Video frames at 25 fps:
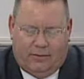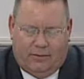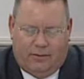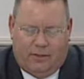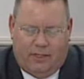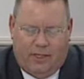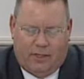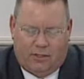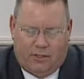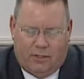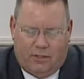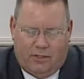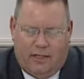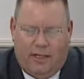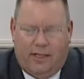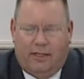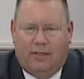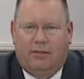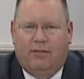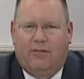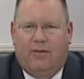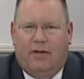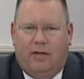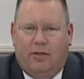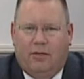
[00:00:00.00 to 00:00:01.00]
yesterday at
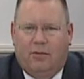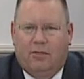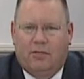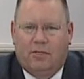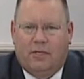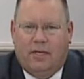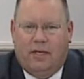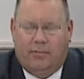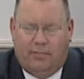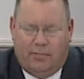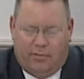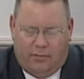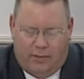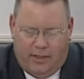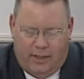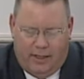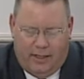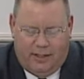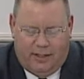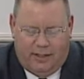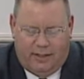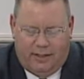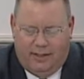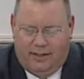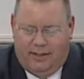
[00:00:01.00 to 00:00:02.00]
the Veterans Day
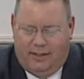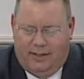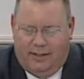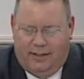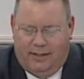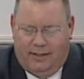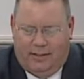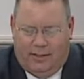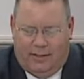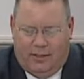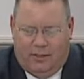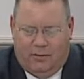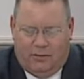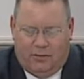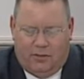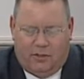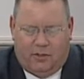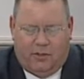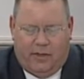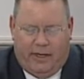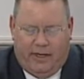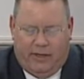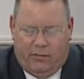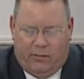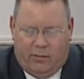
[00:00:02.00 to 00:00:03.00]
Parade. It was
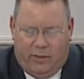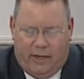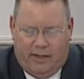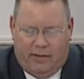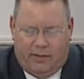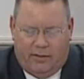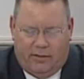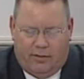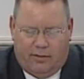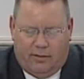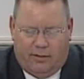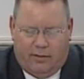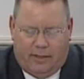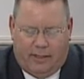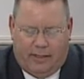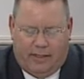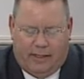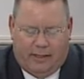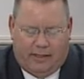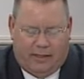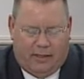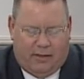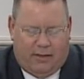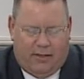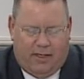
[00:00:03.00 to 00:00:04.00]
great weather. I'd
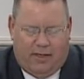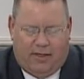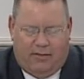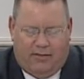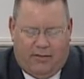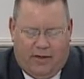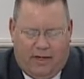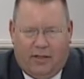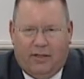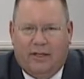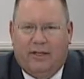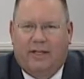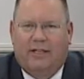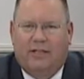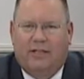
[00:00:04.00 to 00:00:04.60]
like to thank Valley